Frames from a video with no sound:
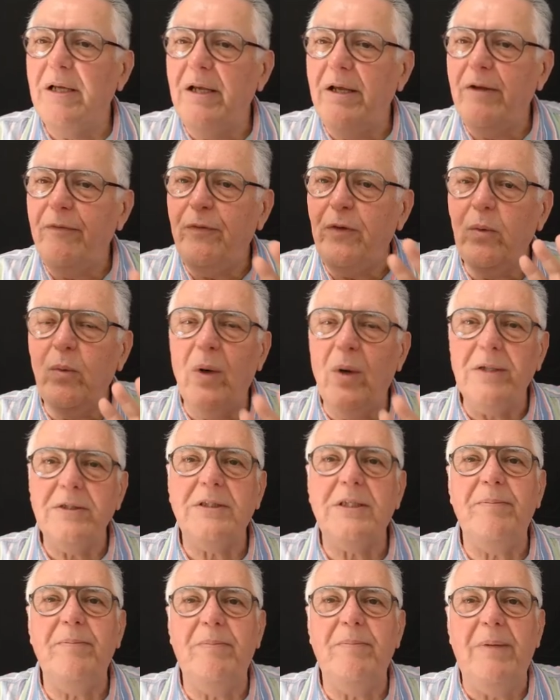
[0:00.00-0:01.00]
if you want
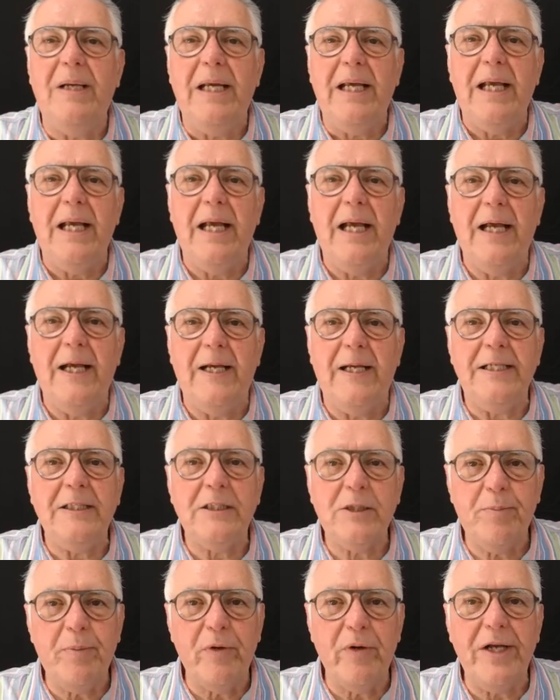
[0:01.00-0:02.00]
some uh,
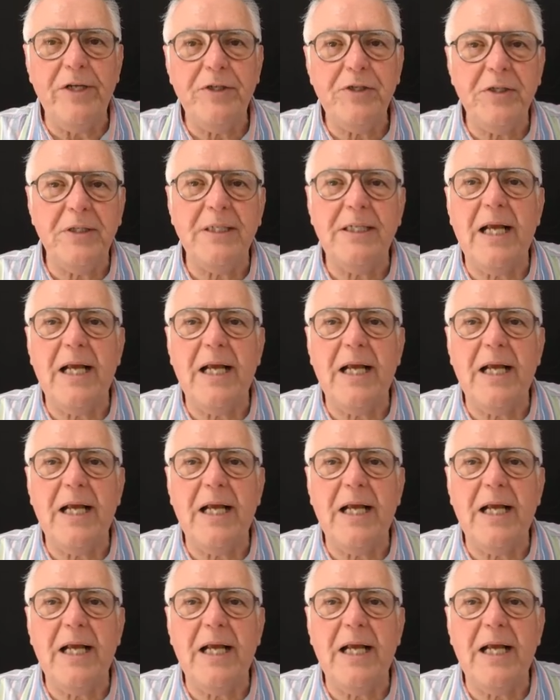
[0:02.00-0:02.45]
inspiration,